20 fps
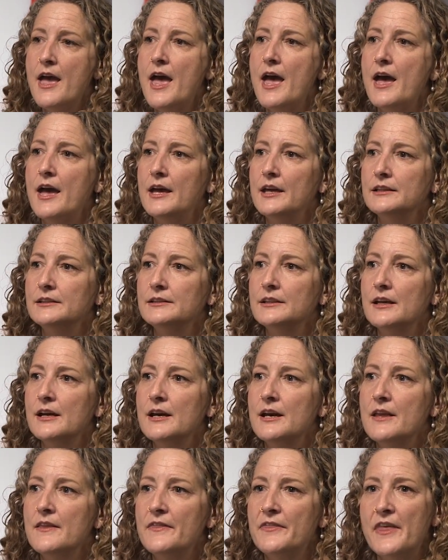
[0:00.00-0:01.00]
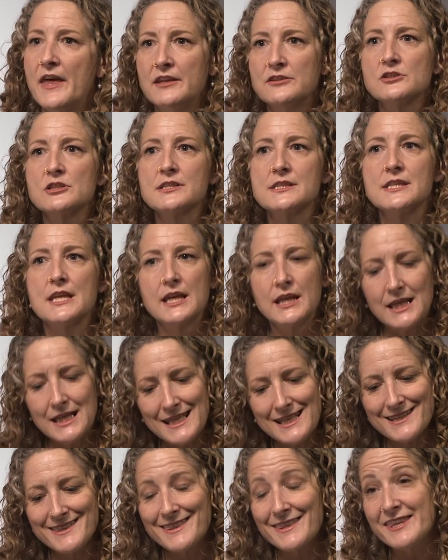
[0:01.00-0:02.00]
And then just think,
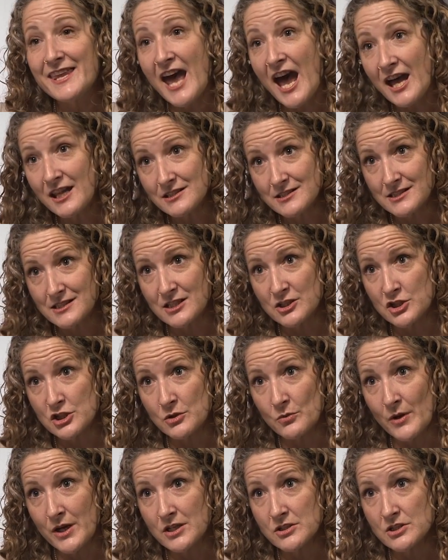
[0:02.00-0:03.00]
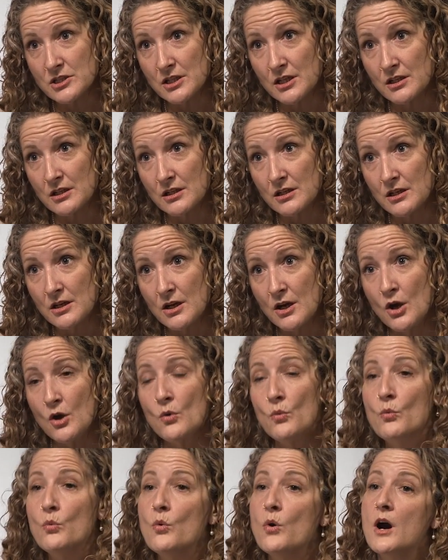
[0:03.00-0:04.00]
in that situation,
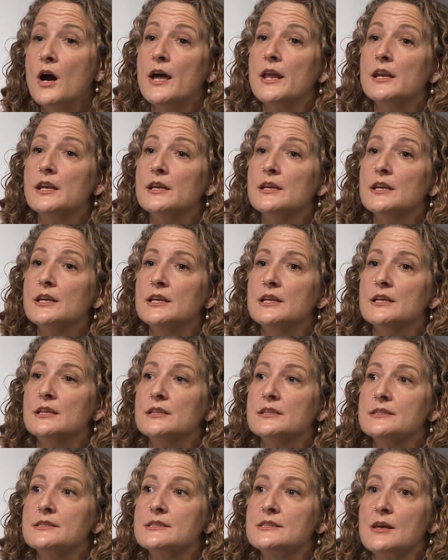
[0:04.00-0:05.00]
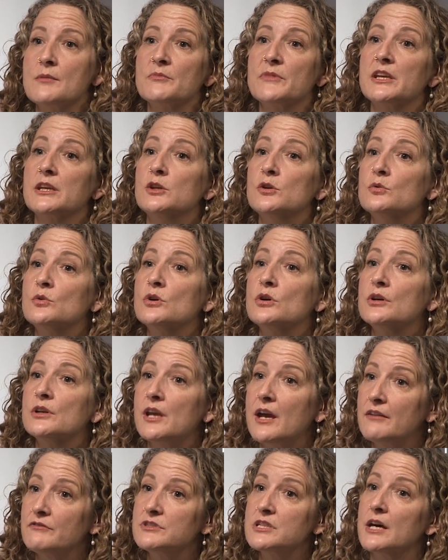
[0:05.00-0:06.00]
what is something you could
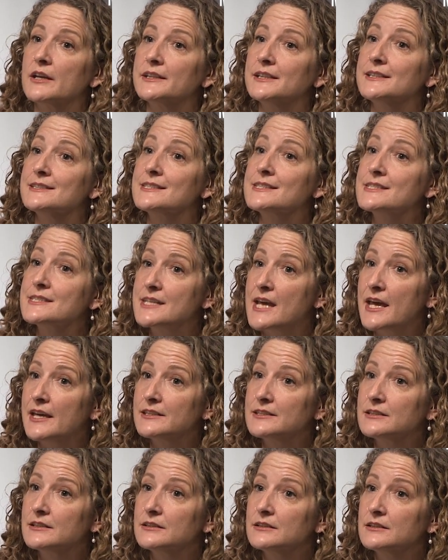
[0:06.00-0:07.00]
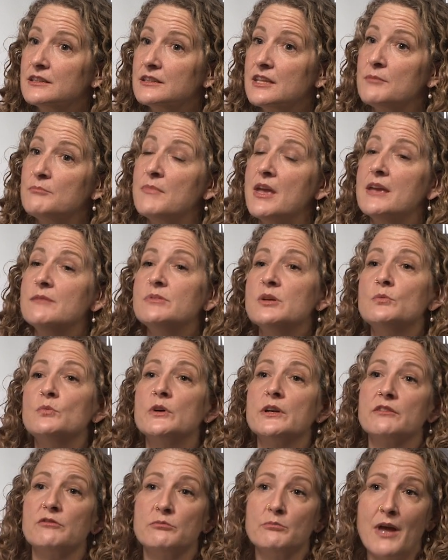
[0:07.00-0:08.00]
have done instead that maybe
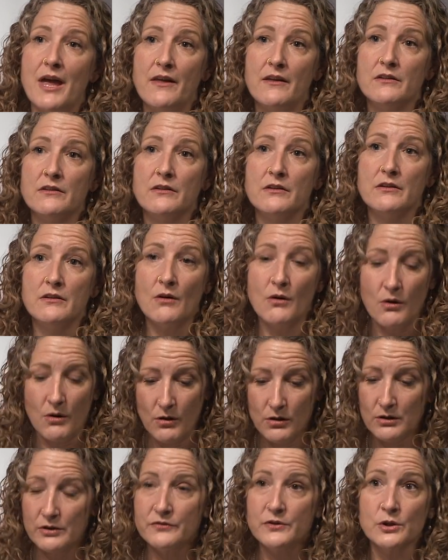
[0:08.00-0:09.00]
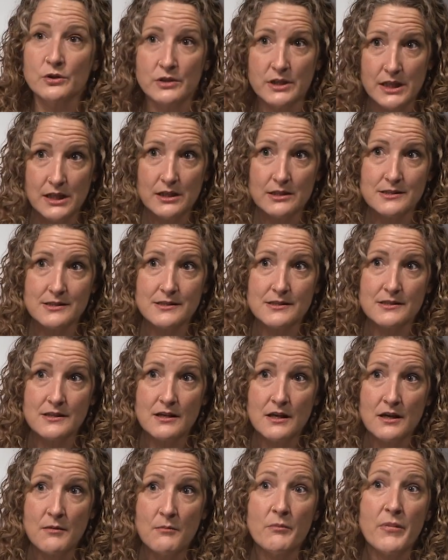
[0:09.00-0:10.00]
would have met all of your needs
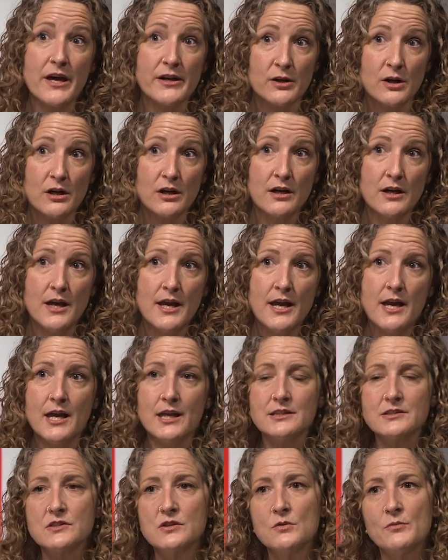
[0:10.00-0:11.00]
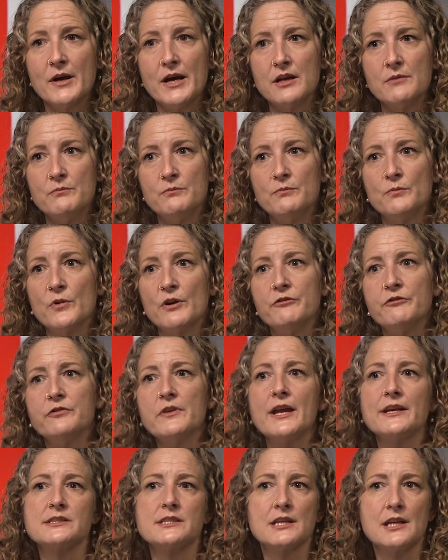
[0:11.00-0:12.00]
better? And so by
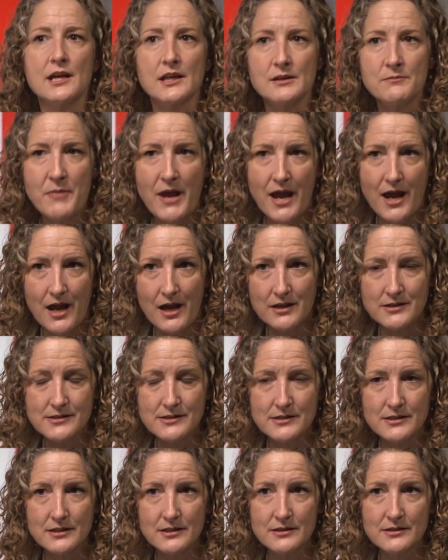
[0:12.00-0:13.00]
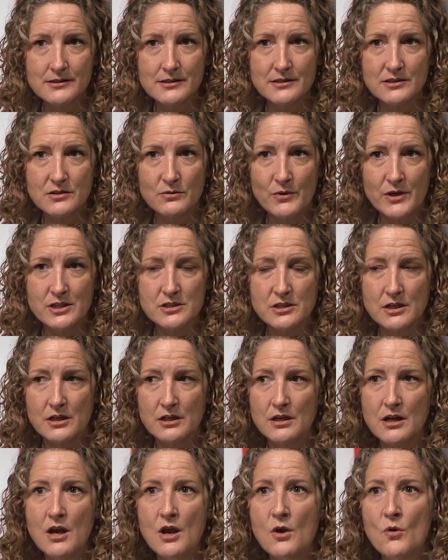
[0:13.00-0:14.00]
reflecting on a past
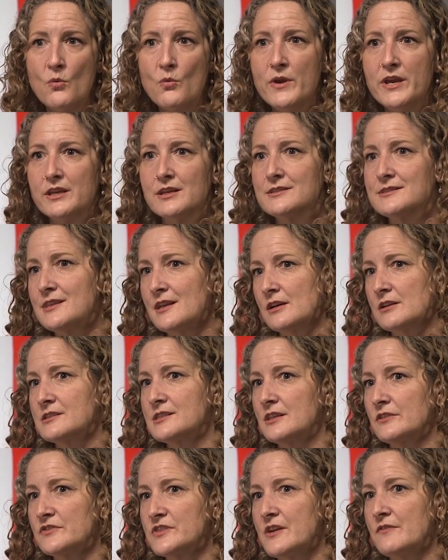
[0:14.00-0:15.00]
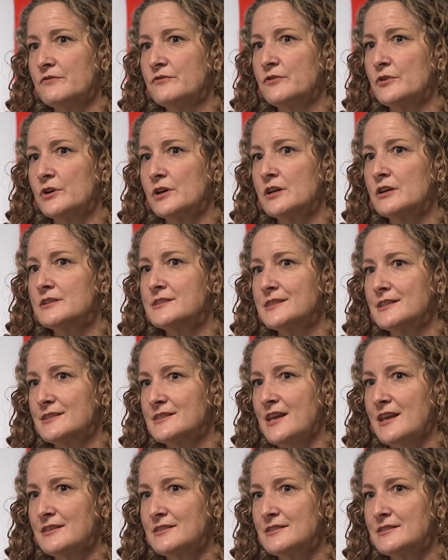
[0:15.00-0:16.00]
situation, we can set ourselves up for
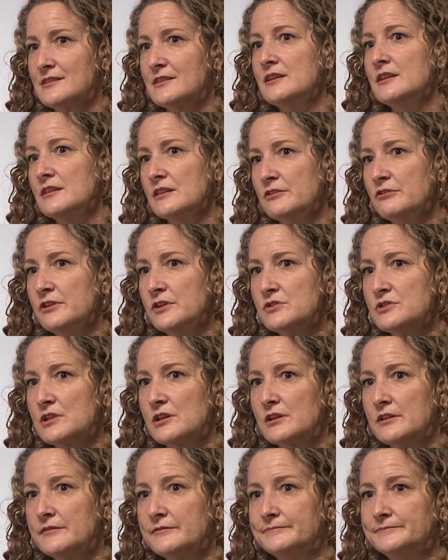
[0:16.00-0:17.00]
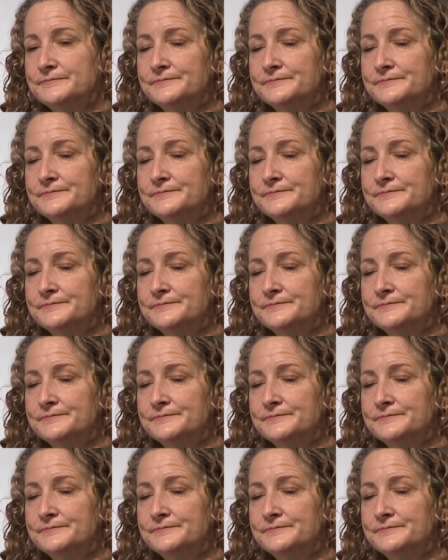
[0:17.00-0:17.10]
success in the future.